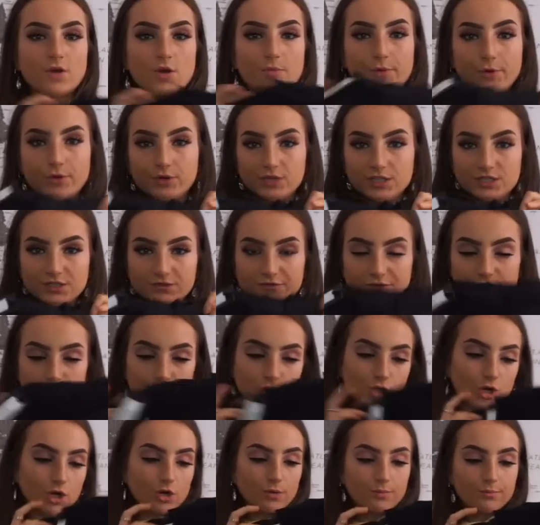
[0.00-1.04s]
I'll put on a different
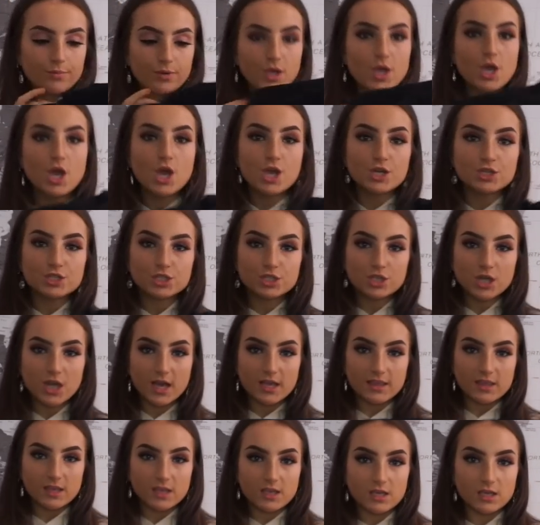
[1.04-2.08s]
top to
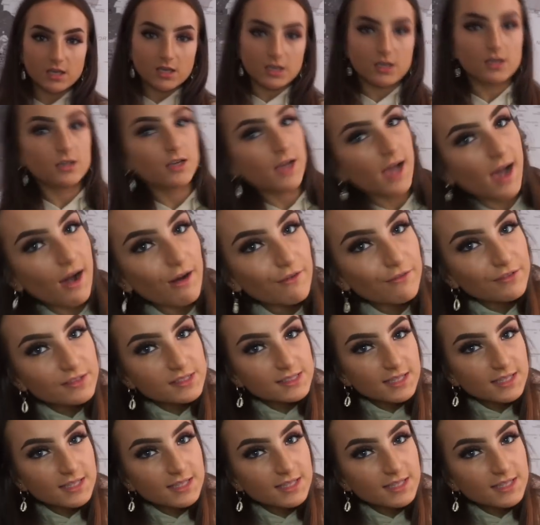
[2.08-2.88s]
tie the outfit